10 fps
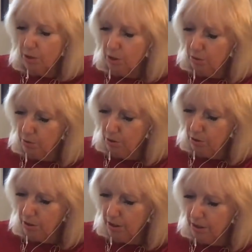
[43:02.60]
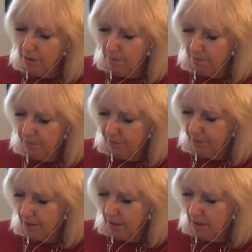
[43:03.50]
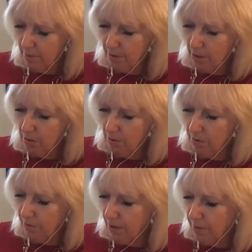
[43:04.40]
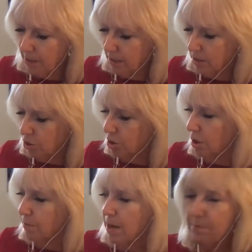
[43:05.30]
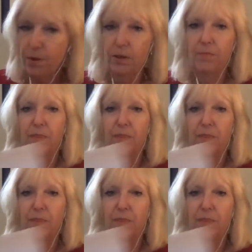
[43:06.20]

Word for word: you earlier, let me go and find my little sheet of paper.